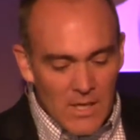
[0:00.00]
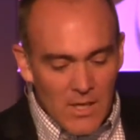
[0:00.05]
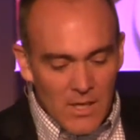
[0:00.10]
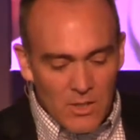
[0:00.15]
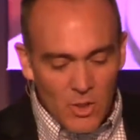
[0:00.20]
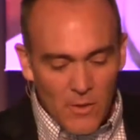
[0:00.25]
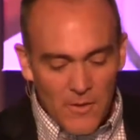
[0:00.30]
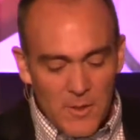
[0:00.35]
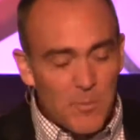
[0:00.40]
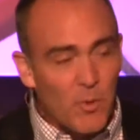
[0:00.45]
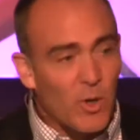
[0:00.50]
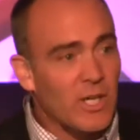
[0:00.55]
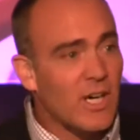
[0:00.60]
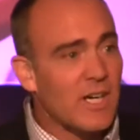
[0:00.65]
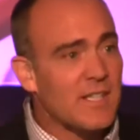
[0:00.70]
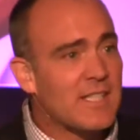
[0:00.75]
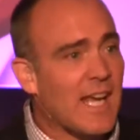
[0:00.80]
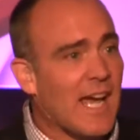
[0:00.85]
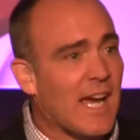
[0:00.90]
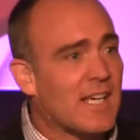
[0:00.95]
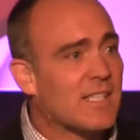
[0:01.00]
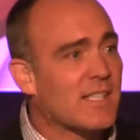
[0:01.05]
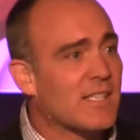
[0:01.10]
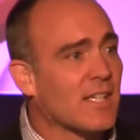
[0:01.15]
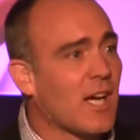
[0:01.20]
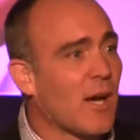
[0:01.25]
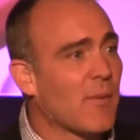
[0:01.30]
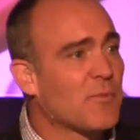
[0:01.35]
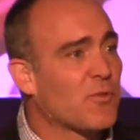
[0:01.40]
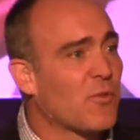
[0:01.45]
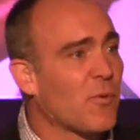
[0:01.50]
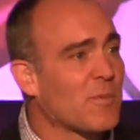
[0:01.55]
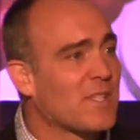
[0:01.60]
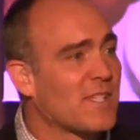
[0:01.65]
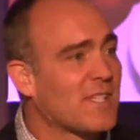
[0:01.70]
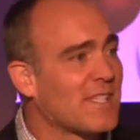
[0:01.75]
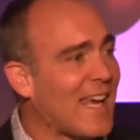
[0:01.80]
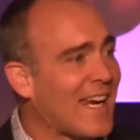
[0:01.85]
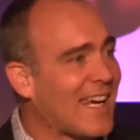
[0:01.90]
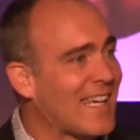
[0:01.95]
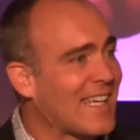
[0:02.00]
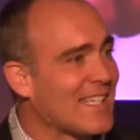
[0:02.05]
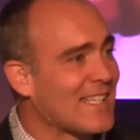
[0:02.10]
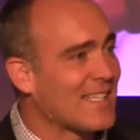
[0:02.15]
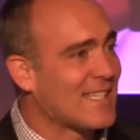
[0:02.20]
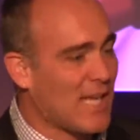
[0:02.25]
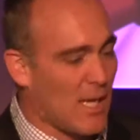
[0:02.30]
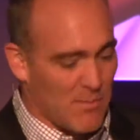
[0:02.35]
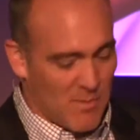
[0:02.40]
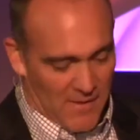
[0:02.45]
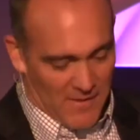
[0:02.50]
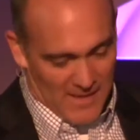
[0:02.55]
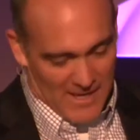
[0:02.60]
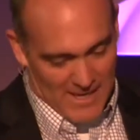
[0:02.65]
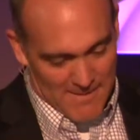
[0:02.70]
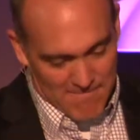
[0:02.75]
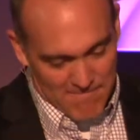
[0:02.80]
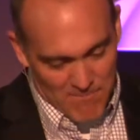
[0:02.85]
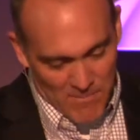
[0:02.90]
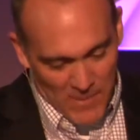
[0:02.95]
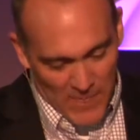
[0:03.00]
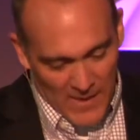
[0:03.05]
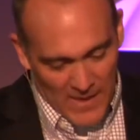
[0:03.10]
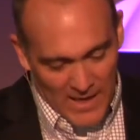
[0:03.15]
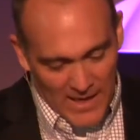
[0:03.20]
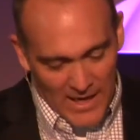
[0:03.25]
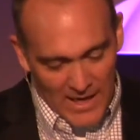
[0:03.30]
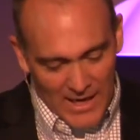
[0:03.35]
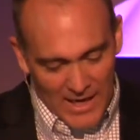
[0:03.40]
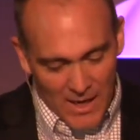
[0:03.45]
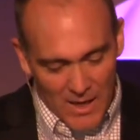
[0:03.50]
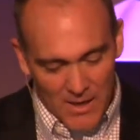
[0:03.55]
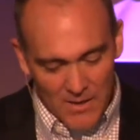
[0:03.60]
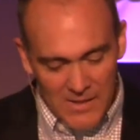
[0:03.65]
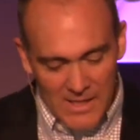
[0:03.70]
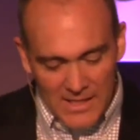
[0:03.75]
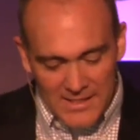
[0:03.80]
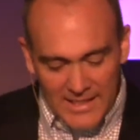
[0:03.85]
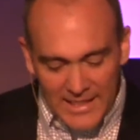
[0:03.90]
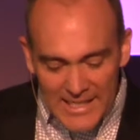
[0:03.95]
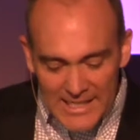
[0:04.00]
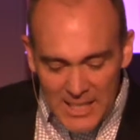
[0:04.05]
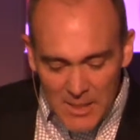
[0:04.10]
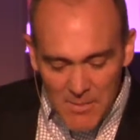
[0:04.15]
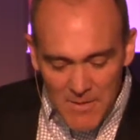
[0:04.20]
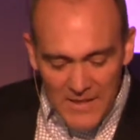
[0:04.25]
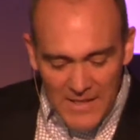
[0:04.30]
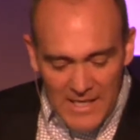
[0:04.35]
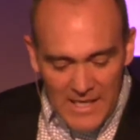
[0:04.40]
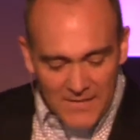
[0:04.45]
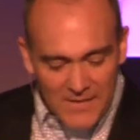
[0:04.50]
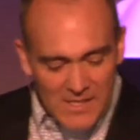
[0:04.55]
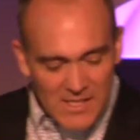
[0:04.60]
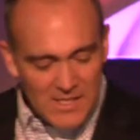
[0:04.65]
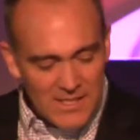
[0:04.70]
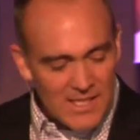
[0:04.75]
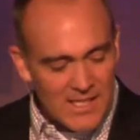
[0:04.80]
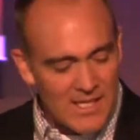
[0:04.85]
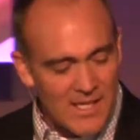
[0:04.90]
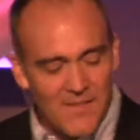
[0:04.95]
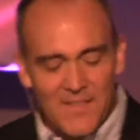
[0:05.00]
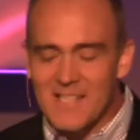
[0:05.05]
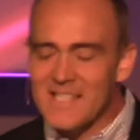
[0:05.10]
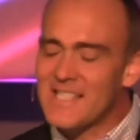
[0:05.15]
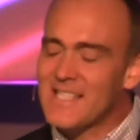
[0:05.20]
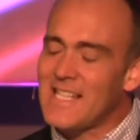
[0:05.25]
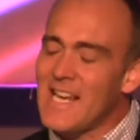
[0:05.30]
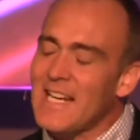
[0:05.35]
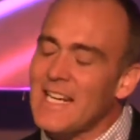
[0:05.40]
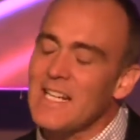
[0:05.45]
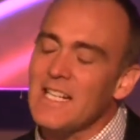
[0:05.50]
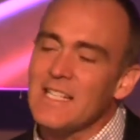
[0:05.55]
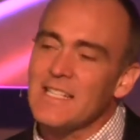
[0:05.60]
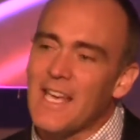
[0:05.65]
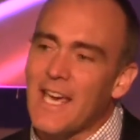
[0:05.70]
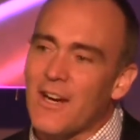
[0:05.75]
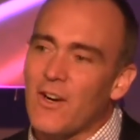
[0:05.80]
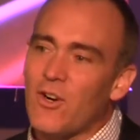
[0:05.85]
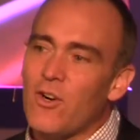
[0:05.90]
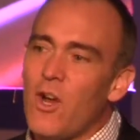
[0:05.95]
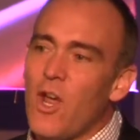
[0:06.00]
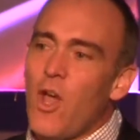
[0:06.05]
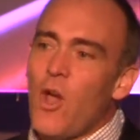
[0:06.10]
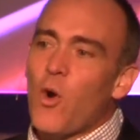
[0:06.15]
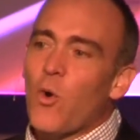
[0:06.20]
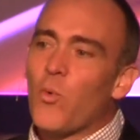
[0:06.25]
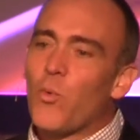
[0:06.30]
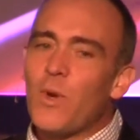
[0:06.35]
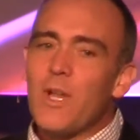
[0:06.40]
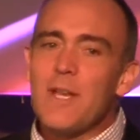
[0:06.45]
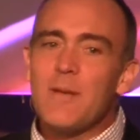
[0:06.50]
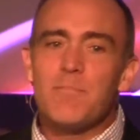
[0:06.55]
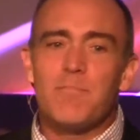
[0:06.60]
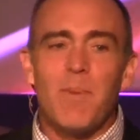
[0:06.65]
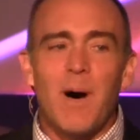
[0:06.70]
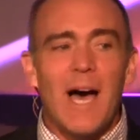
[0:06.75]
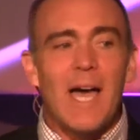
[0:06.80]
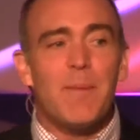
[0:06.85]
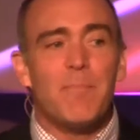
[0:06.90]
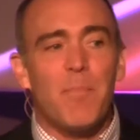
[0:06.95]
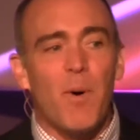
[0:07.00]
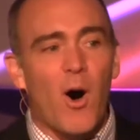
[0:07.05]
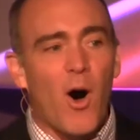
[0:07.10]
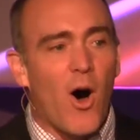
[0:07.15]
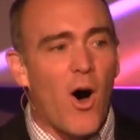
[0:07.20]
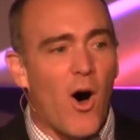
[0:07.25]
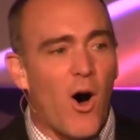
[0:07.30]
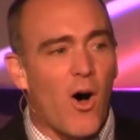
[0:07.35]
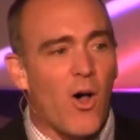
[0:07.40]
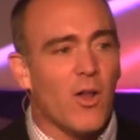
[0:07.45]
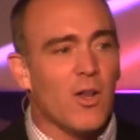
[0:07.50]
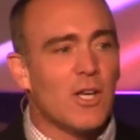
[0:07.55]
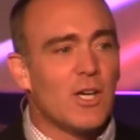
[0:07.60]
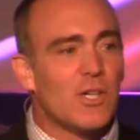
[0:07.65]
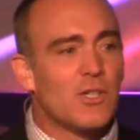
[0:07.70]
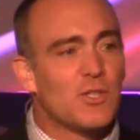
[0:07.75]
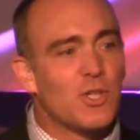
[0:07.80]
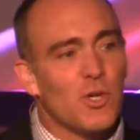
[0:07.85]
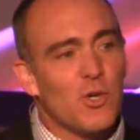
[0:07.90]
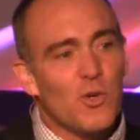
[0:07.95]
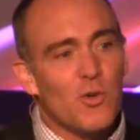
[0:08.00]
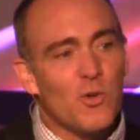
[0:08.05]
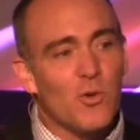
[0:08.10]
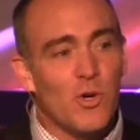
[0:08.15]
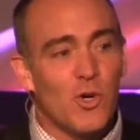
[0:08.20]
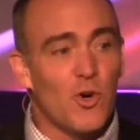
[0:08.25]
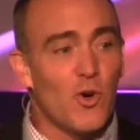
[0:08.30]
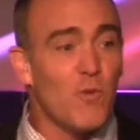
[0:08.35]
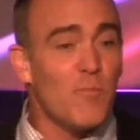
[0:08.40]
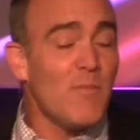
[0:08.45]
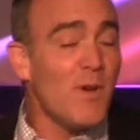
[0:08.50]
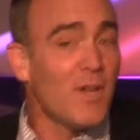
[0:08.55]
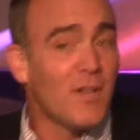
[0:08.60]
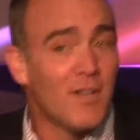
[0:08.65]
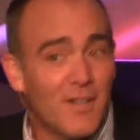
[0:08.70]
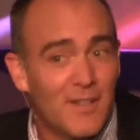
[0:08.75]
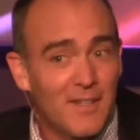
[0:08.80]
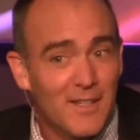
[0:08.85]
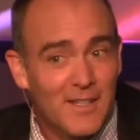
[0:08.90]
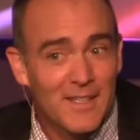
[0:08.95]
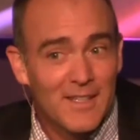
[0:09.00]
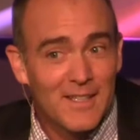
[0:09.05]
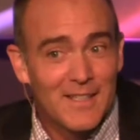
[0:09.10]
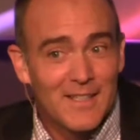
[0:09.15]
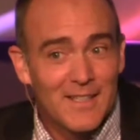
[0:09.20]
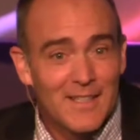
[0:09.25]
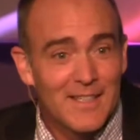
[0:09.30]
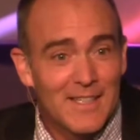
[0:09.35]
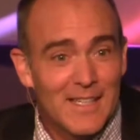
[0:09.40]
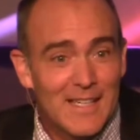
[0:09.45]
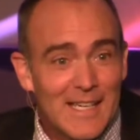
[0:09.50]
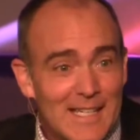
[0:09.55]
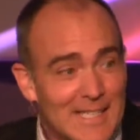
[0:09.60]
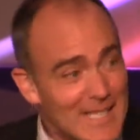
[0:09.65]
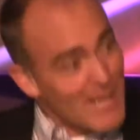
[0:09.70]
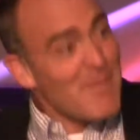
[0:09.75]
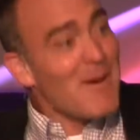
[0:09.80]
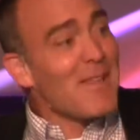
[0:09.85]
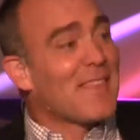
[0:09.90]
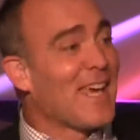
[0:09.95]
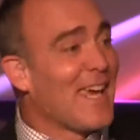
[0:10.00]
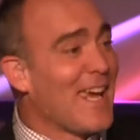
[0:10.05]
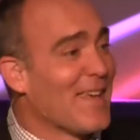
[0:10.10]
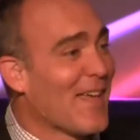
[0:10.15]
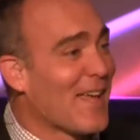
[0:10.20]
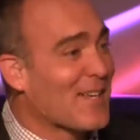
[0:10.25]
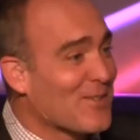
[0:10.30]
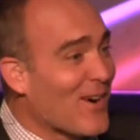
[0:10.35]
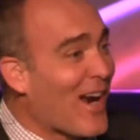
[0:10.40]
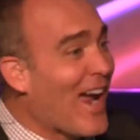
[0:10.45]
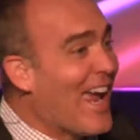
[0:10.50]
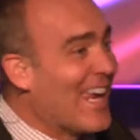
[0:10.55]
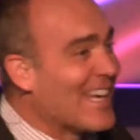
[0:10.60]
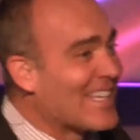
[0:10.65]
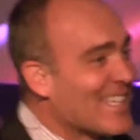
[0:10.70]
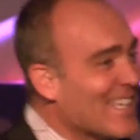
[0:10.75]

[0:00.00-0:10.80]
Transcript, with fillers: So this morning our text comes from 2 Timothy. Uh, 2 Timothy, this is the, the second letter written by Paul to whom? Timothy, that's right.